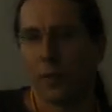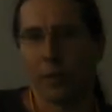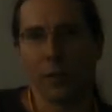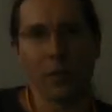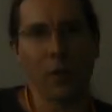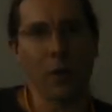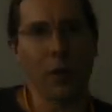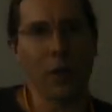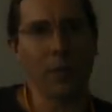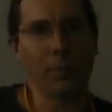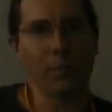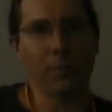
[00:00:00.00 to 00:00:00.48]
You
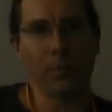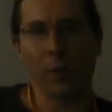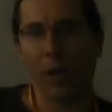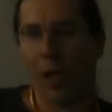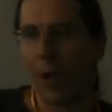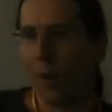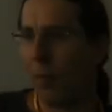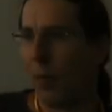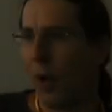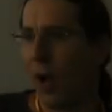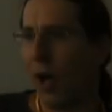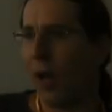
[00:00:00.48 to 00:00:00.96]
know,
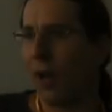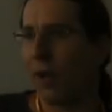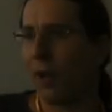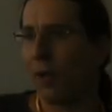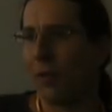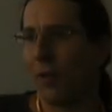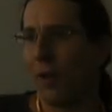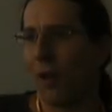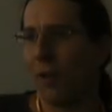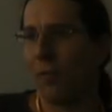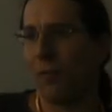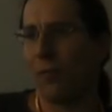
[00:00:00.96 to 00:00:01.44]
I
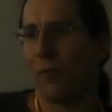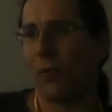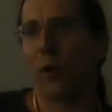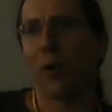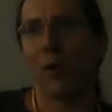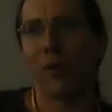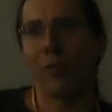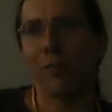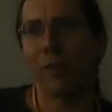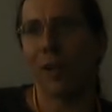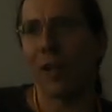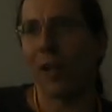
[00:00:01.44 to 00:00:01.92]
bought a
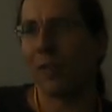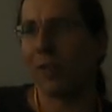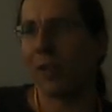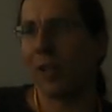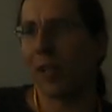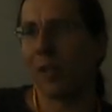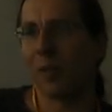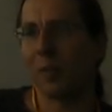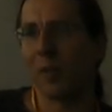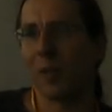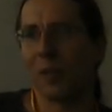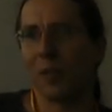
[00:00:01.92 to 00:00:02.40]
405
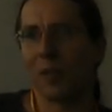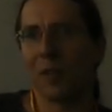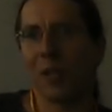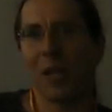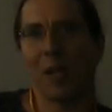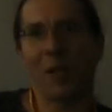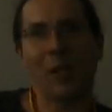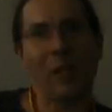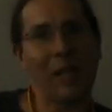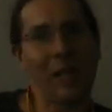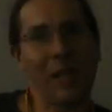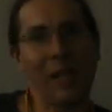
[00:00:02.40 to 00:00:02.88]
nanometer
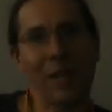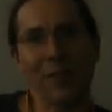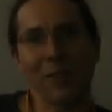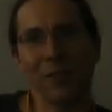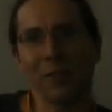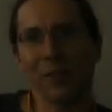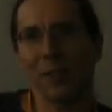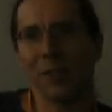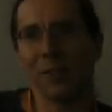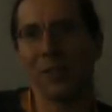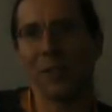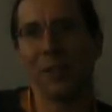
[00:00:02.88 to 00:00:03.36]
diode. I had
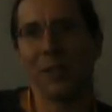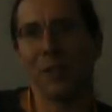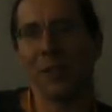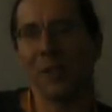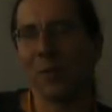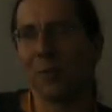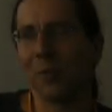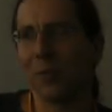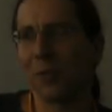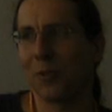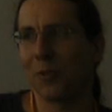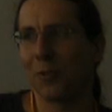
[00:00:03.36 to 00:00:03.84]
this
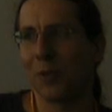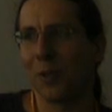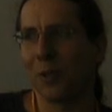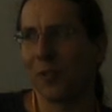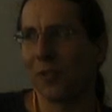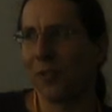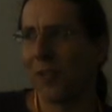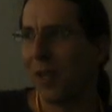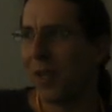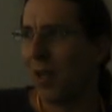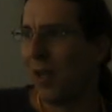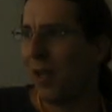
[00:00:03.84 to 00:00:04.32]
idea, which
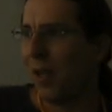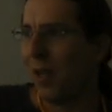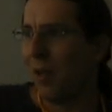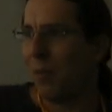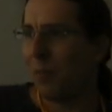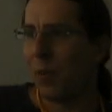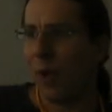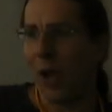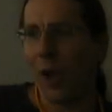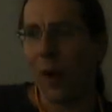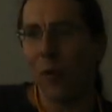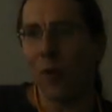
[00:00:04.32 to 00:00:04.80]
was,
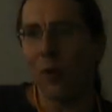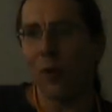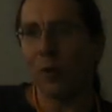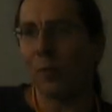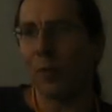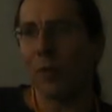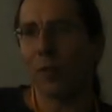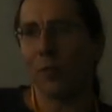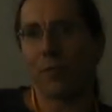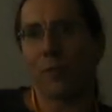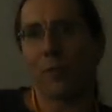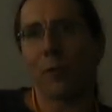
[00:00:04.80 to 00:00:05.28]
I
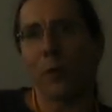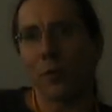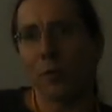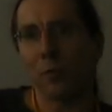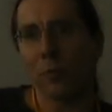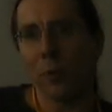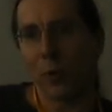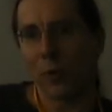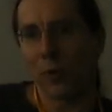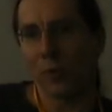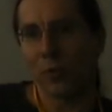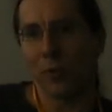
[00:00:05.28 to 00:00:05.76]
want to be the
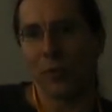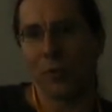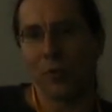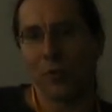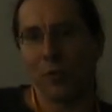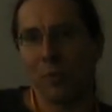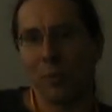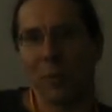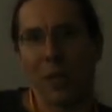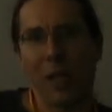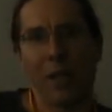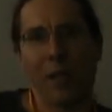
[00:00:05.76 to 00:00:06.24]
first person
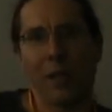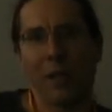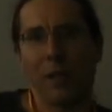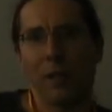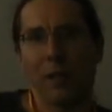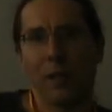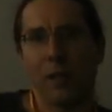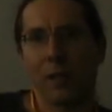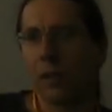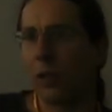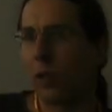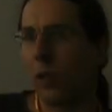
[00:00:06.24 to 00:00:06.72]
to make
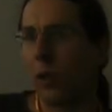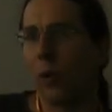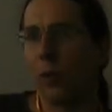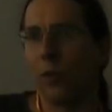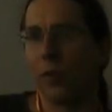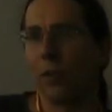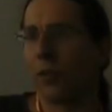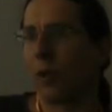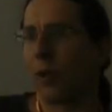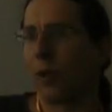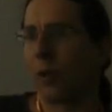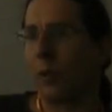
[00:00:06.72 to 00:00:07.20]

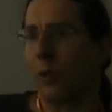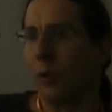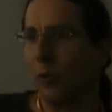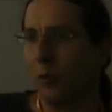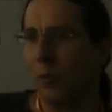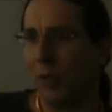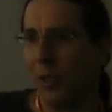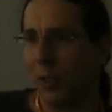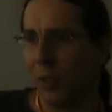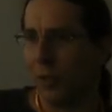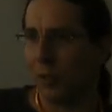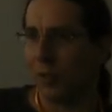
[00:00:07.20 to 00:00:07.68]
glow-in-the-dark
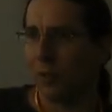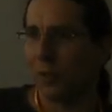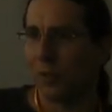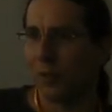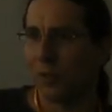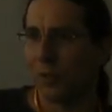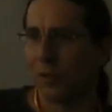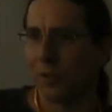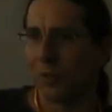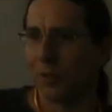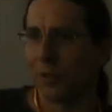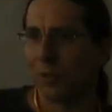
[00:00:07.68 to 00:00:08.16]
Lumia.
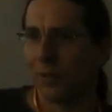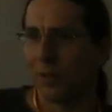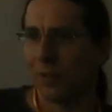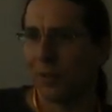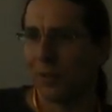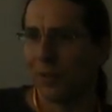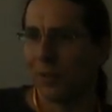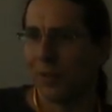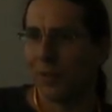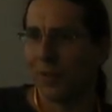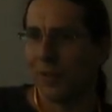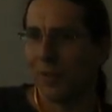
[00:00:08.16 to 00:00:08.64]

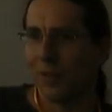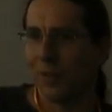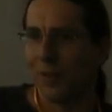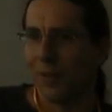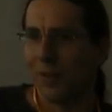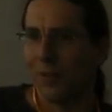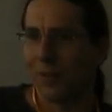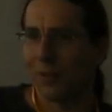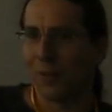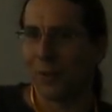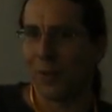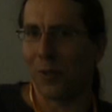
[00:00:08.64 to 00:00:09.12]

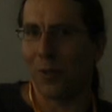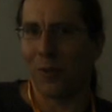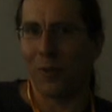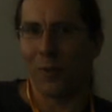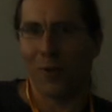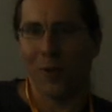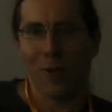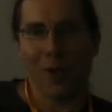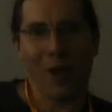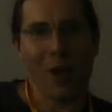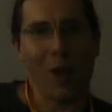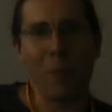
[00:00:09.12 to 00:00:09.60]

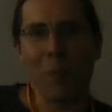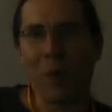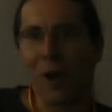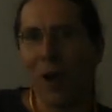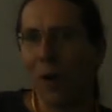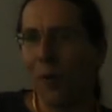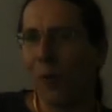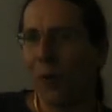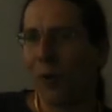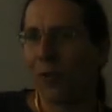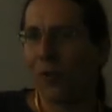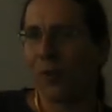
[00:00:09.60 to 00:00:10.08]
So I
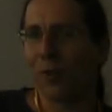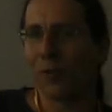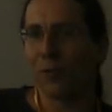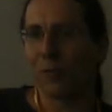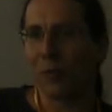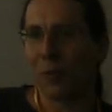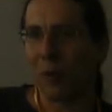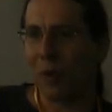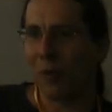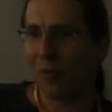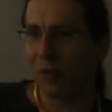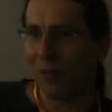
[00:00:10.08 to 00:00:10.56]
bought one of those
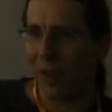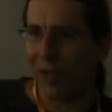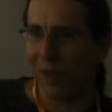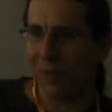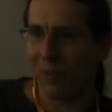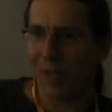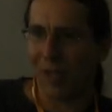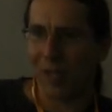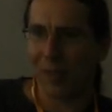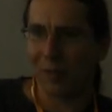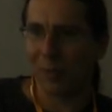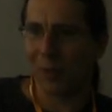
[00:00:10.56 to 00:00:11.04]

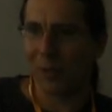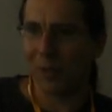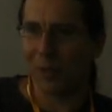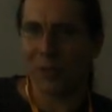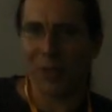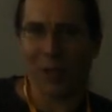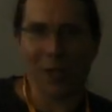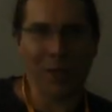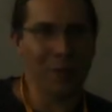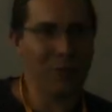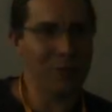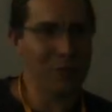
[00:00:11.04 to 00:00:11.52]
405 nanometer
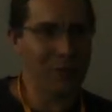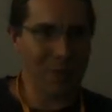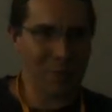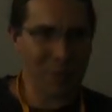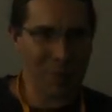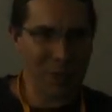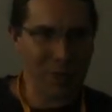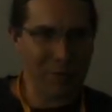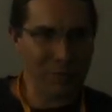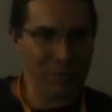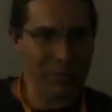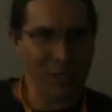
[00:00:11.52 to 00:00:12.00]
diodes.
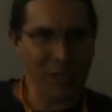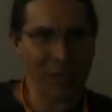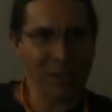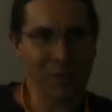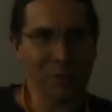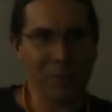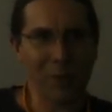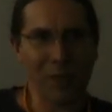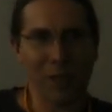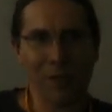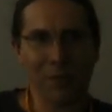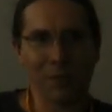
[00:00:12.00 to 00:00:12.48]
I bought a
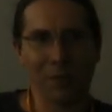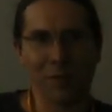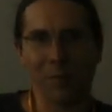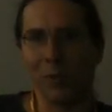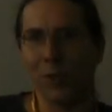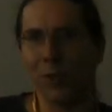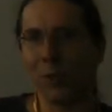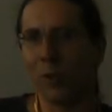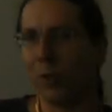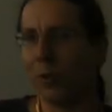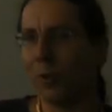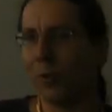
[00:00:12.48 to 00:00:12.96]
FlexMod
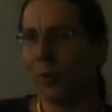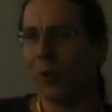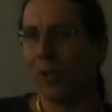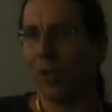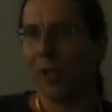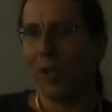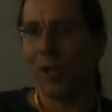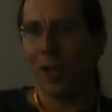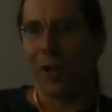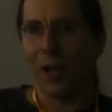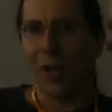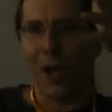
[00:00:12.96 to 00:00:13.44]
from you.
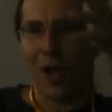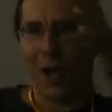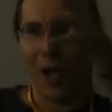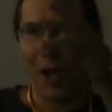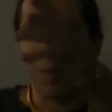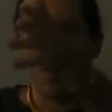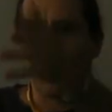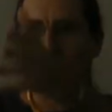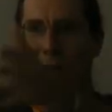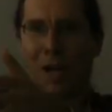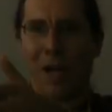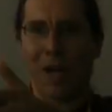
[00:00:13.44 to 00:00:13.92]

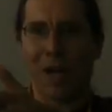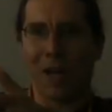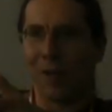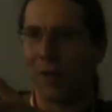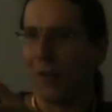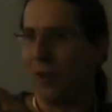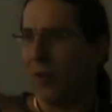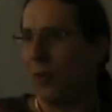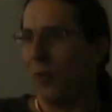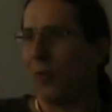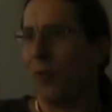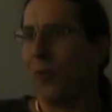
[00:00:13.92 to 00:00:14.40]
I
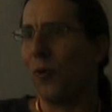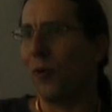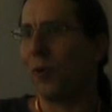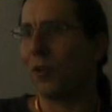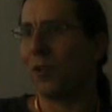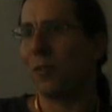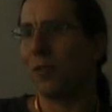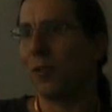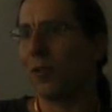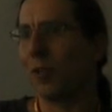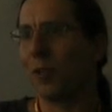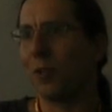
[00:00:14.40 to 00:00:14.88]
bought
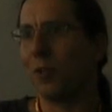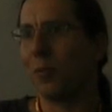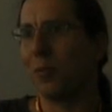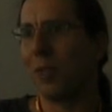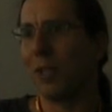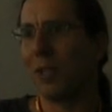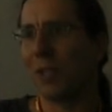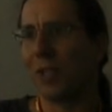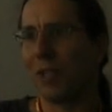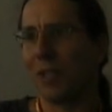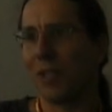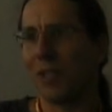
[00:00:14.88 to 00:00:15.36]
one of your
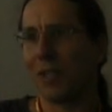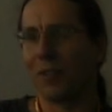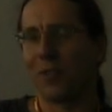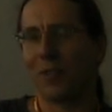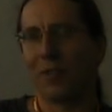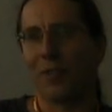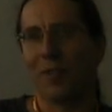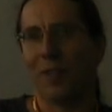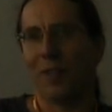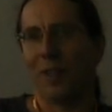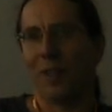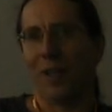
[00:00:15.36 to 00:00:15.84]
Lumia
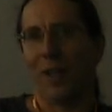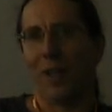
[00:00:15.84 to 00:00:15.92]
kits.